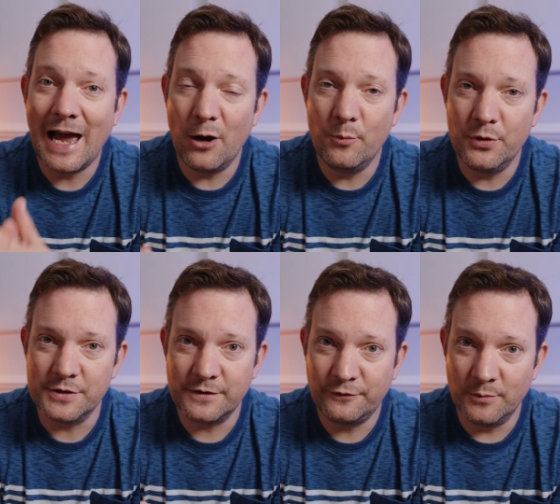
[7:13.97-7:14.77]

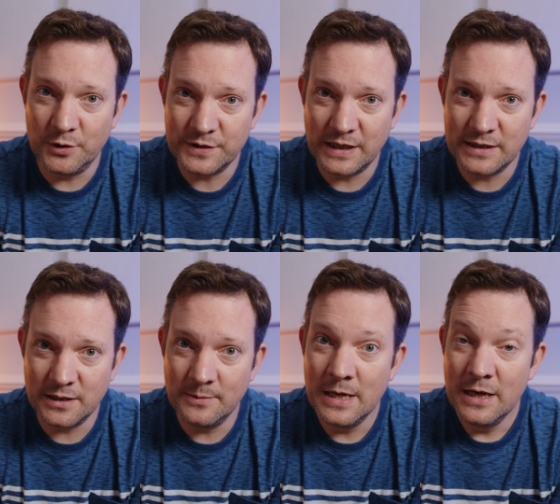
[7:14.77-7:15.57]
output from your
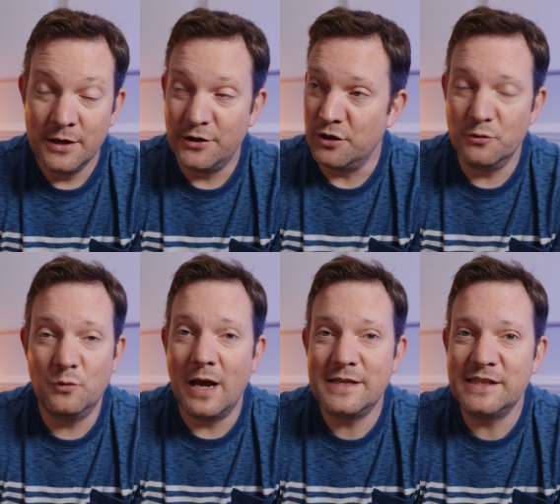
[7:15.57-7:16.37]
system that
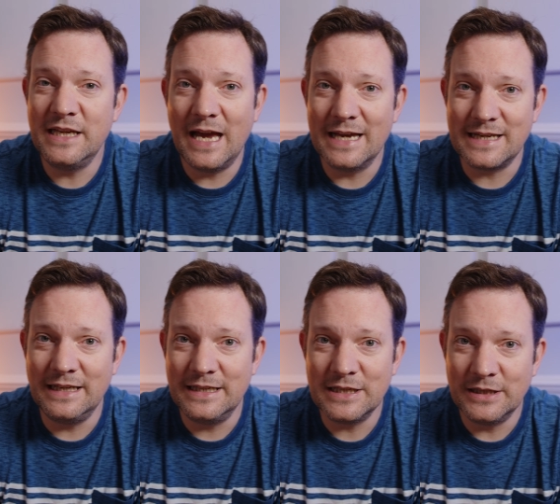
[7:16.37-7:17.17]
you see at
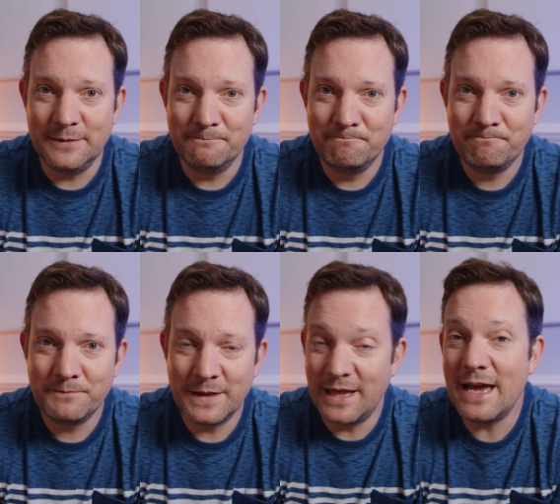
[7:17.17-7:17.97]
any time.
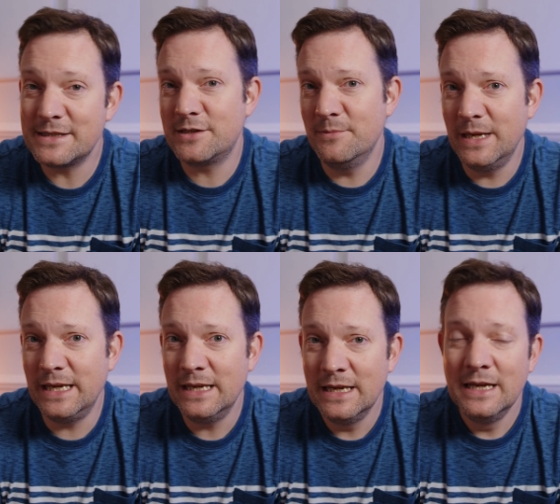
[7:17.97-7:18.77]
That to
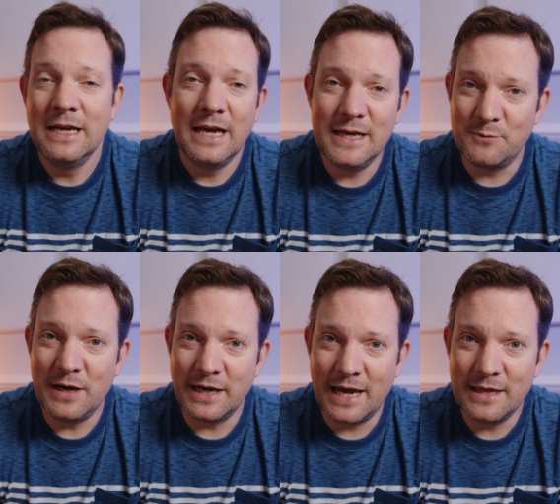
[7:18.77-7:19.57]
me is
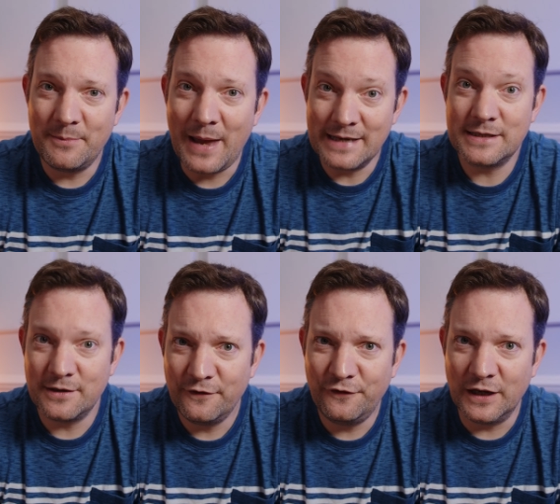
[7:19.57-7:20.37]
when I get the
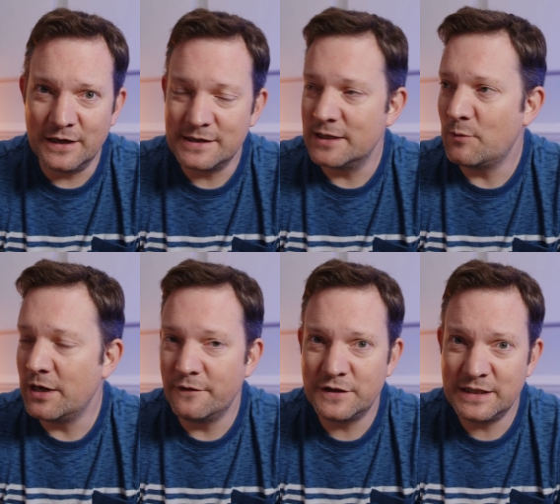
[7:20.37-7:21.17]
best figures. It's
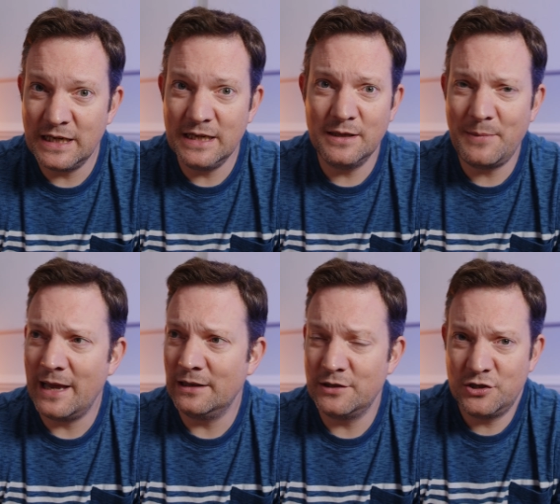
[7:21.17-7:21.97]
when I've seen the
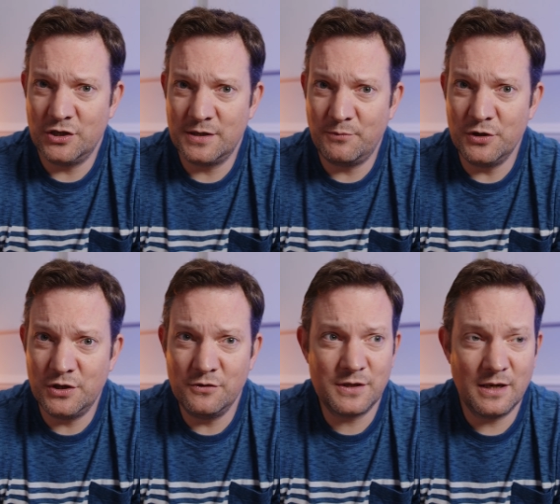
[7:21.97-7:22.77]
panels just
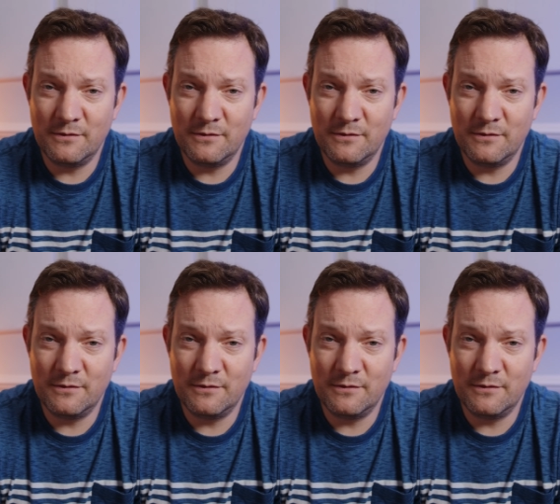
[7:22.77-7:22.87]
produce